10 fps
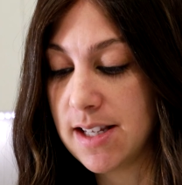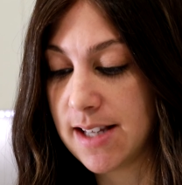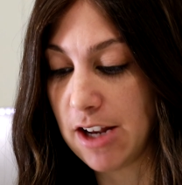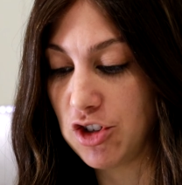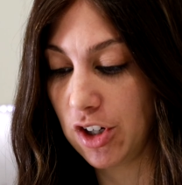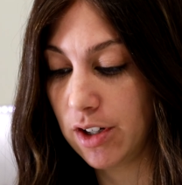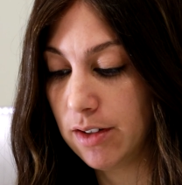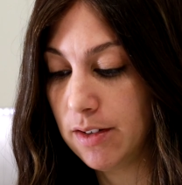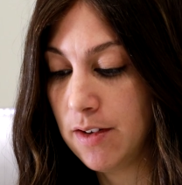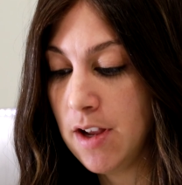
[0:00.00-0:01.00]
center.
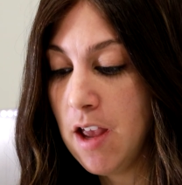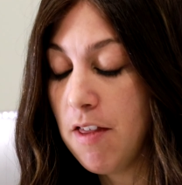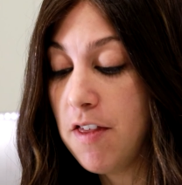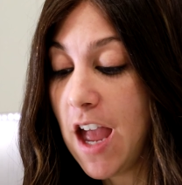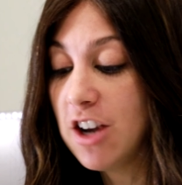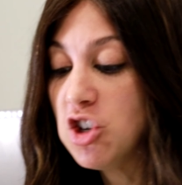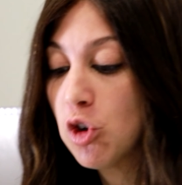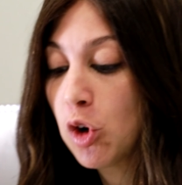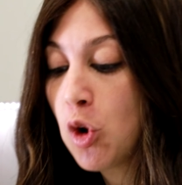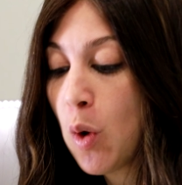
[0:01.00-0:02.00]
Then
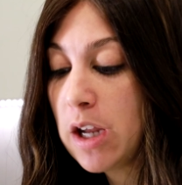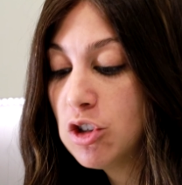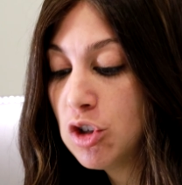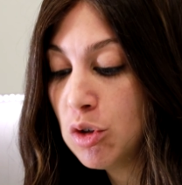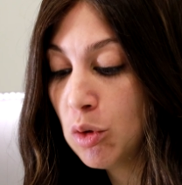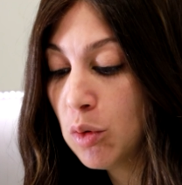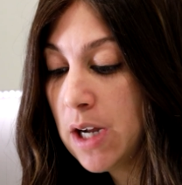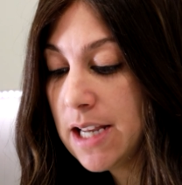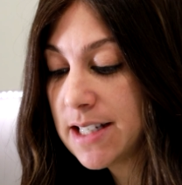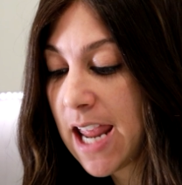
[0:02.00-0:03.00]
you're going to
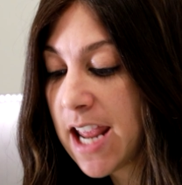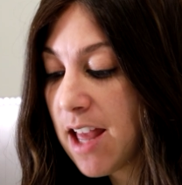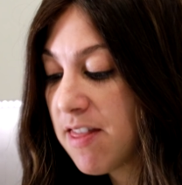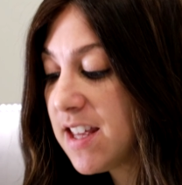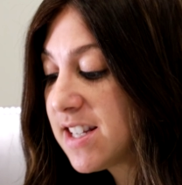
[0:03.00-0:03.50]
take the